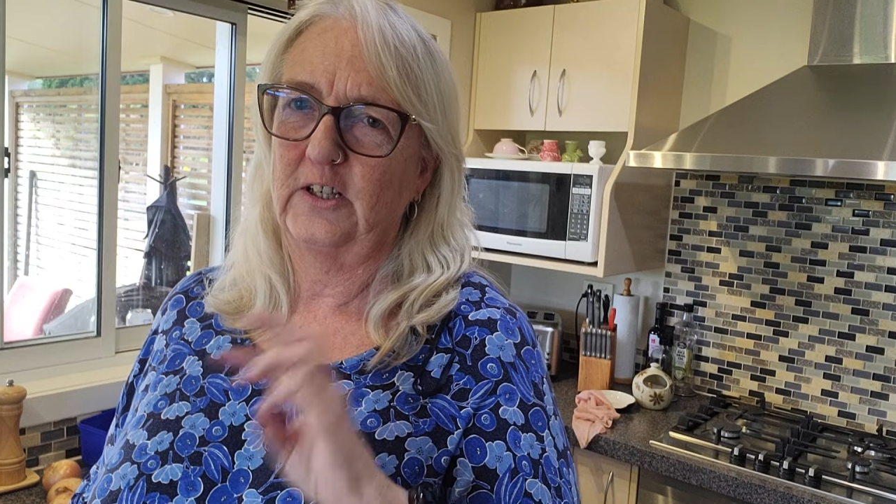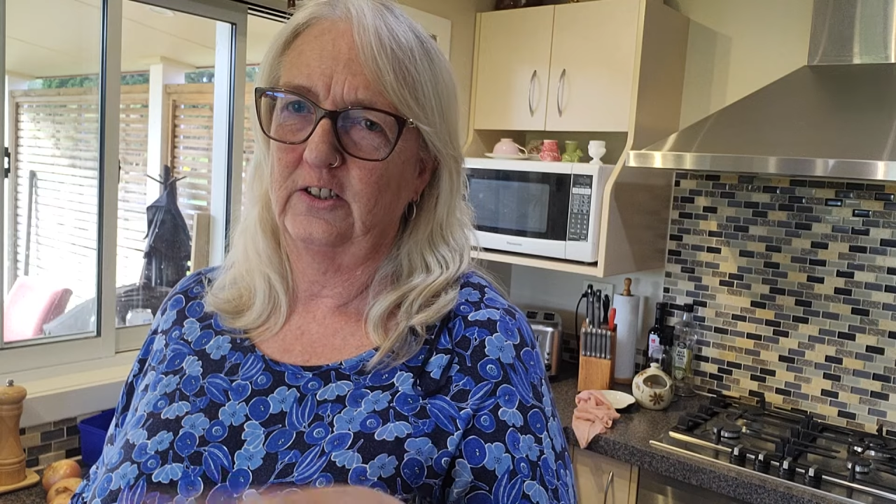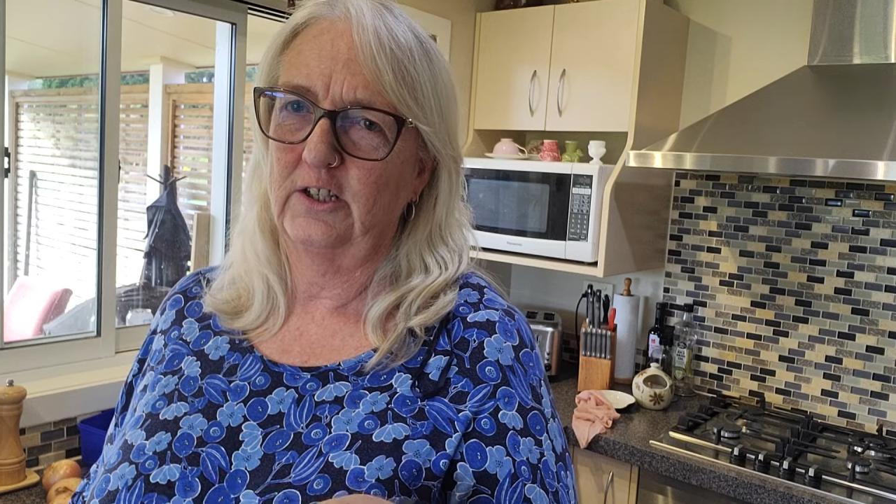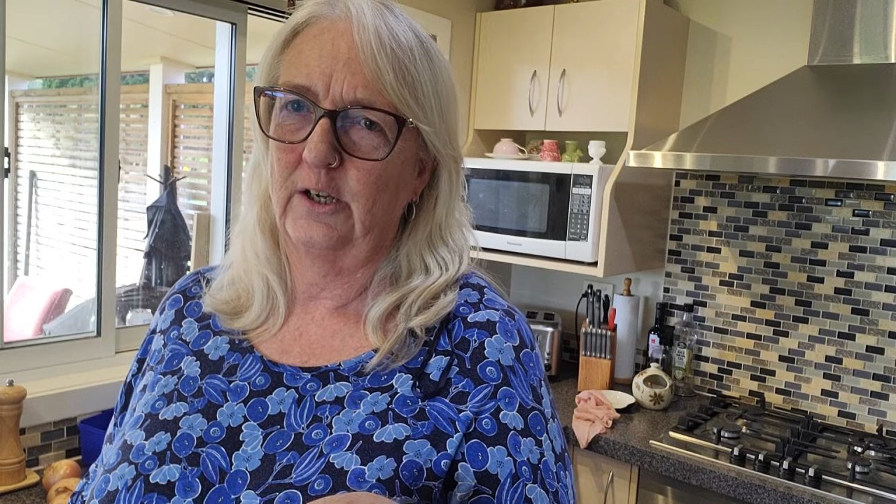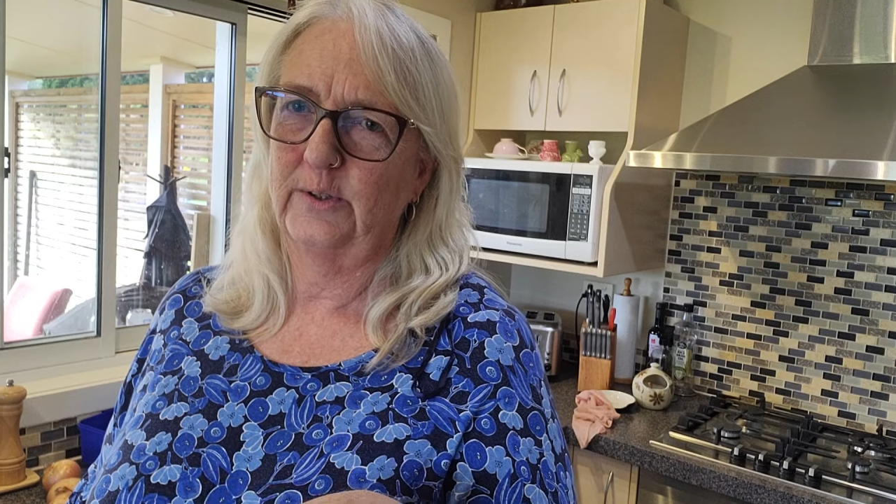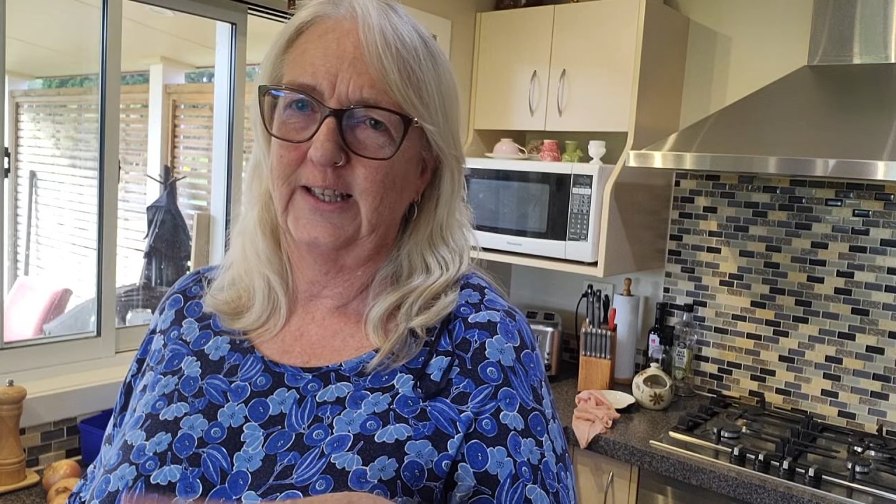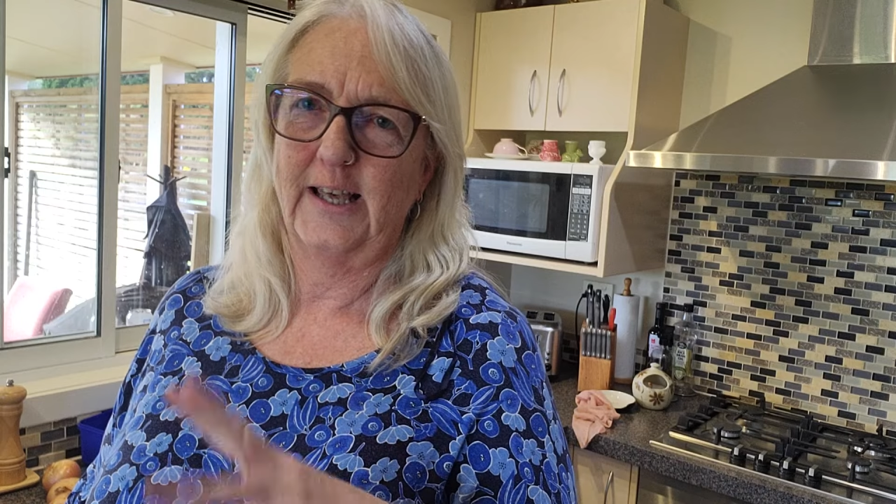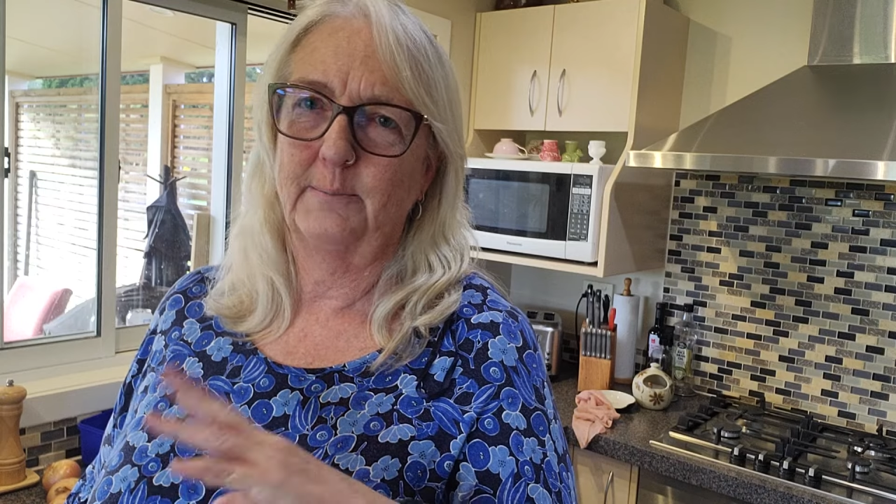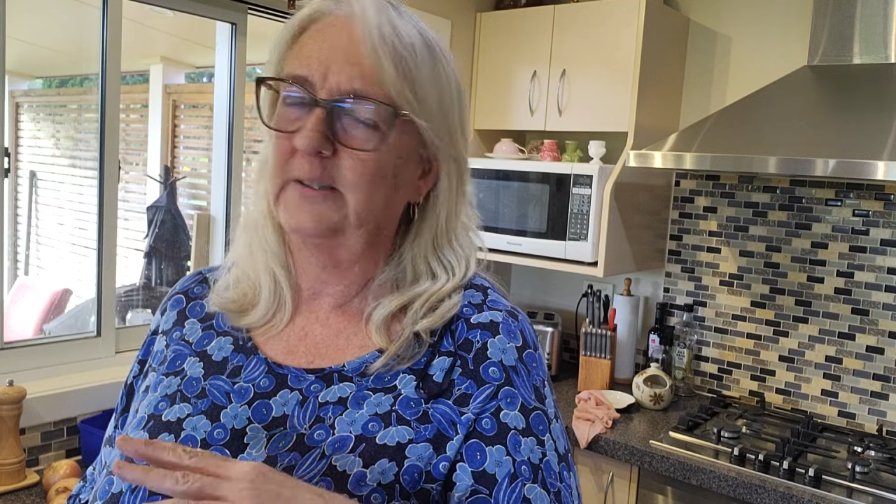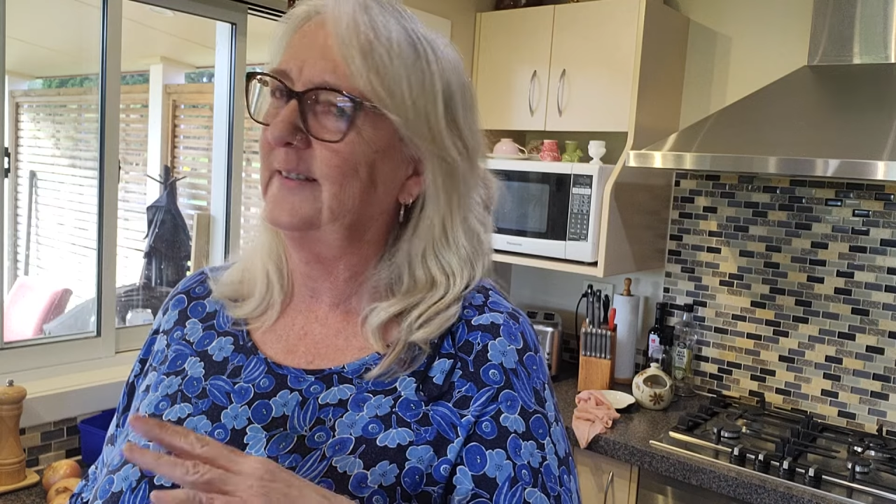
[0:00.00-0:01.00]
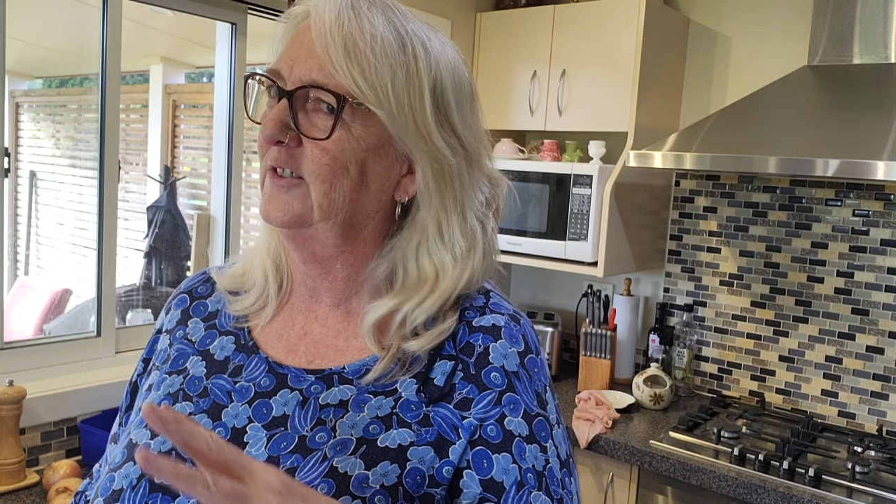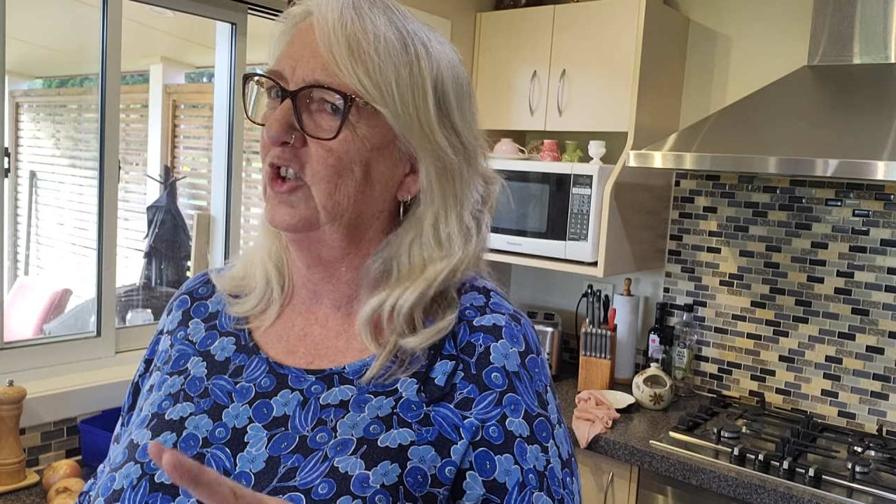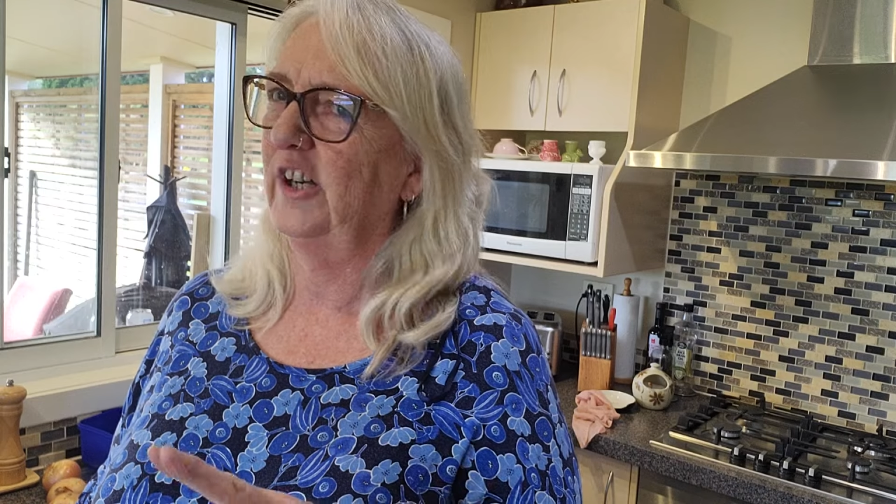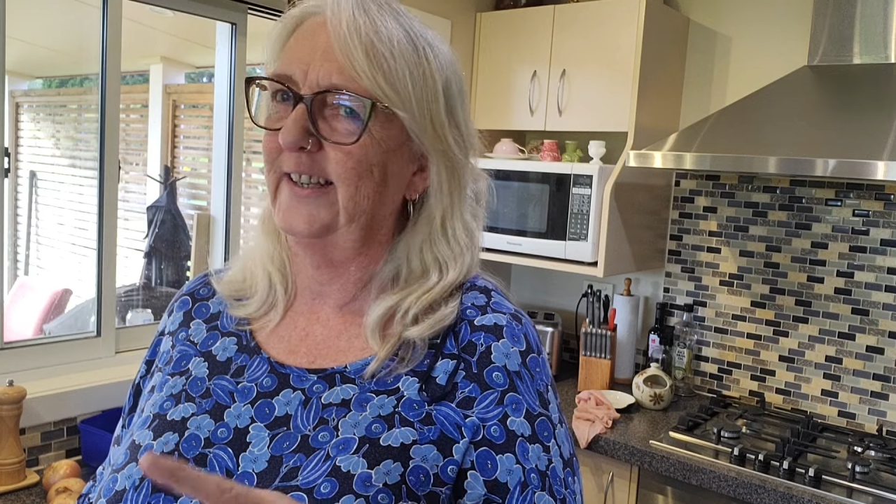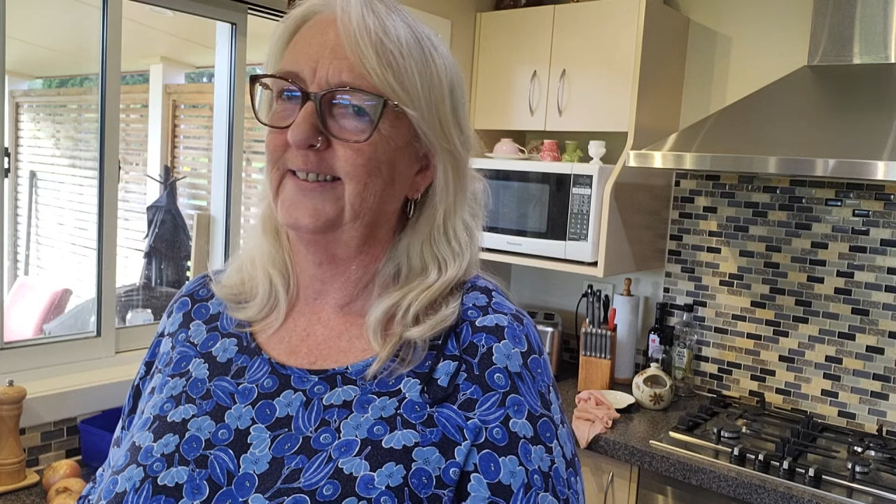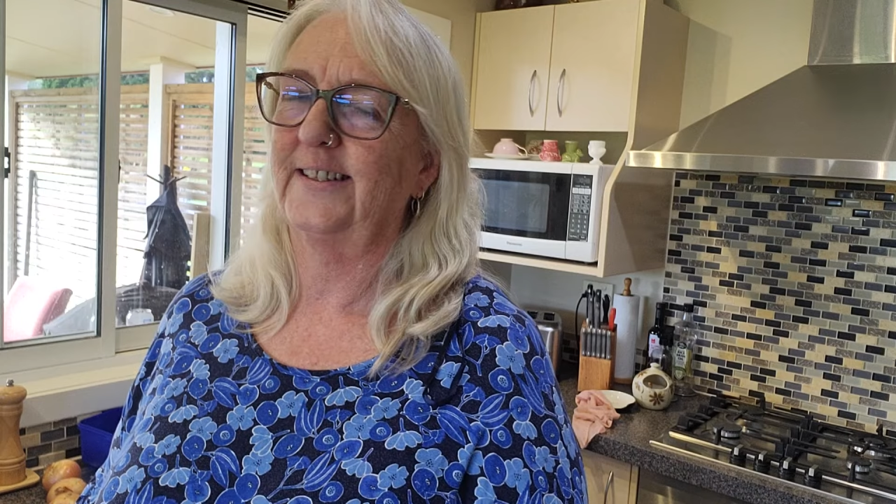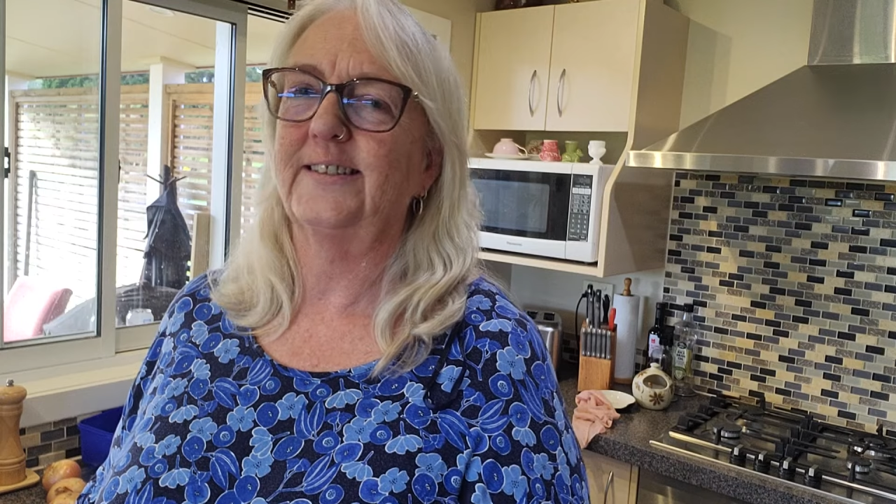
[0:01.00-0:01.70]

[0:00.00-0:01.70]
on a low income, it's not easy.